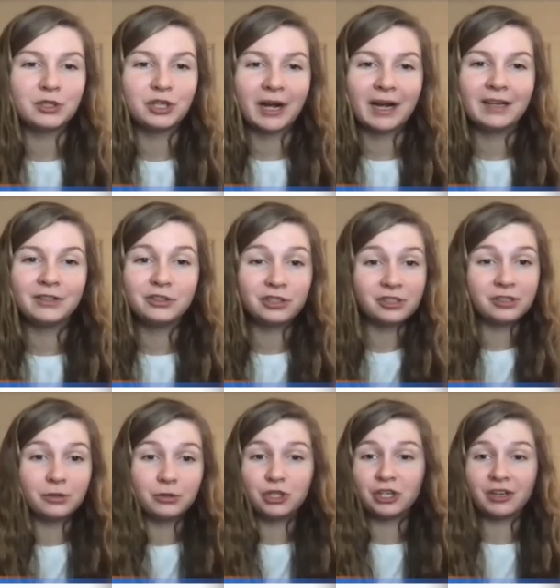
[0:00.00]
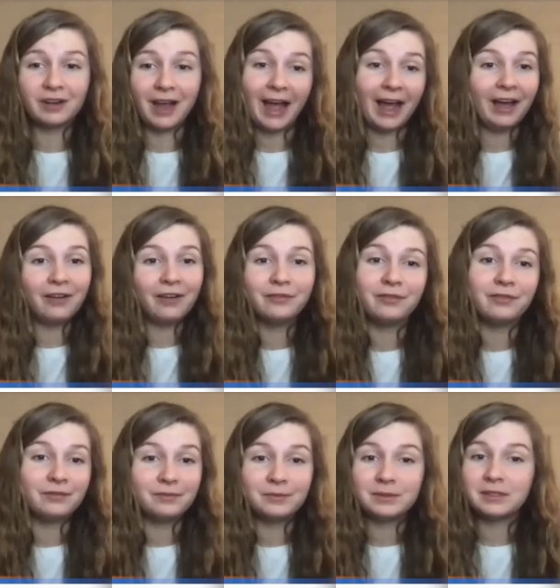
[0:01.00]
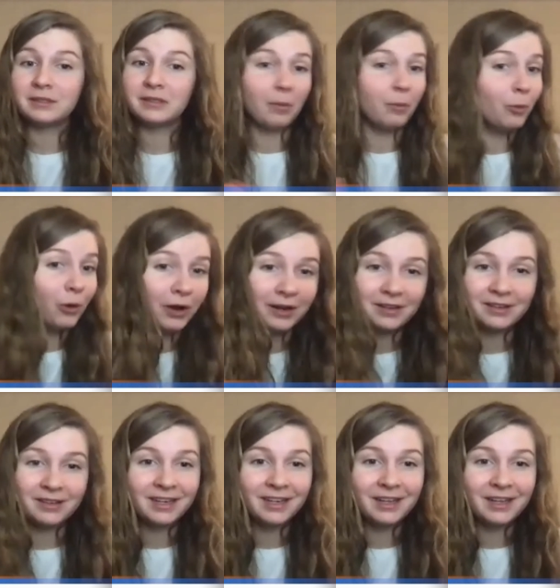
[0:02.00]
child just so she could have someone